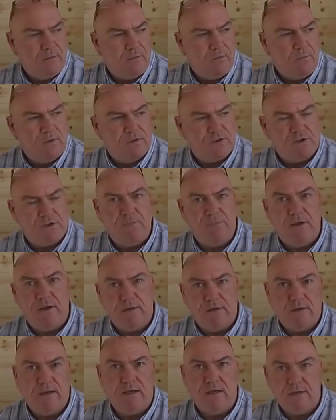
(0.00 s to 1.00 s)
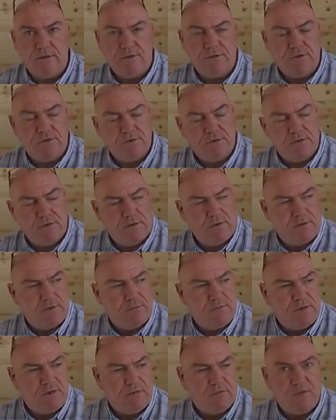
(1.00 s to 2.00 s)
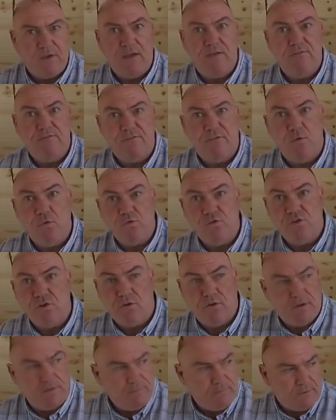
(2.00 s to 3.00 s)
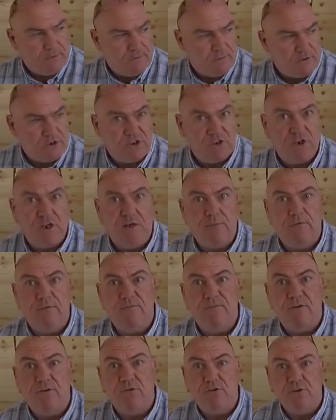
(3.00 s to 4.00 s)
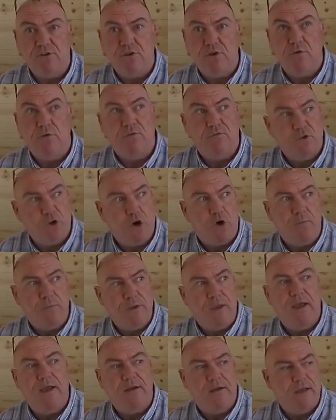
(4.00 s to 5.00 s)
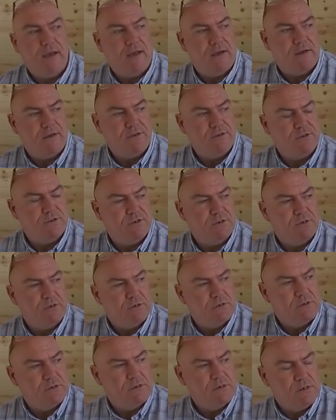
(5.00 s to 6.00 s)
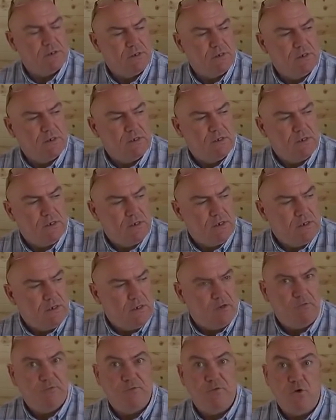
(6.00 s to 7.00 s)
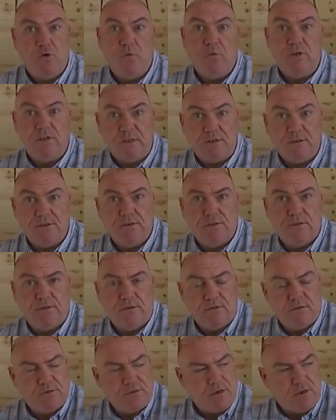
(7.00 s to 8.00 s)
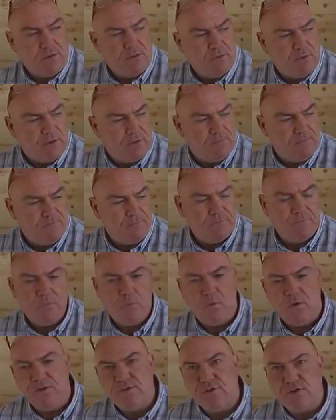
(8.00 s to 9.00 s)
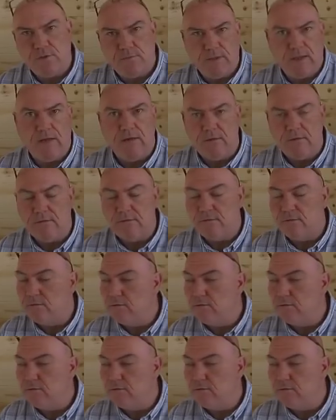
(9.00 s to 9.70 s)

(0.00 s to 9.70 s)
once I'm out of the house and I'm in the van full time, which is going to be very soon, I've got to be out of the house in 4 weeks. So once I'm out